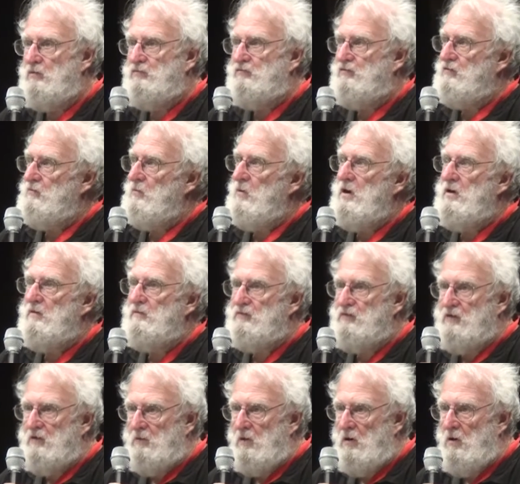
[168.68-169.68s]
which is a weight of
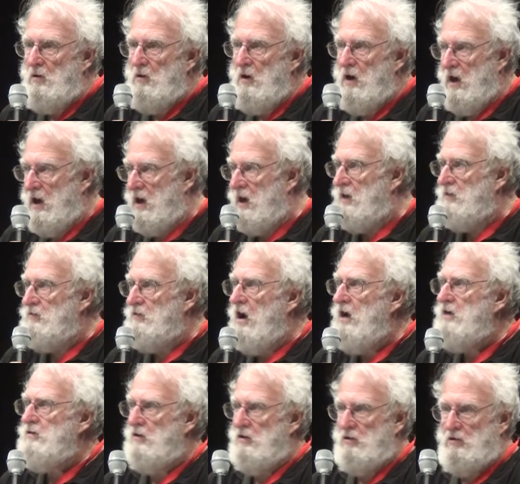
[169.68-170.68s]
0, and
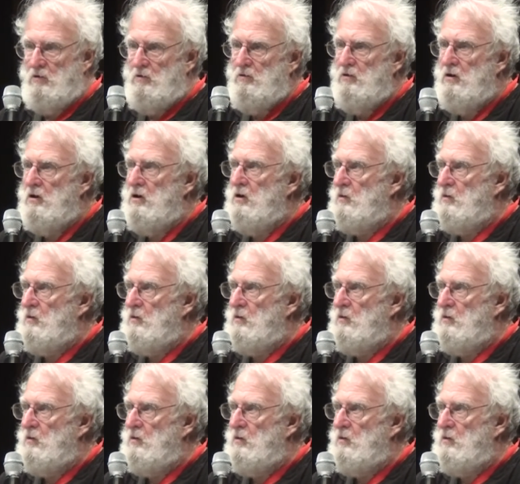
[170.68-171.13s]
900,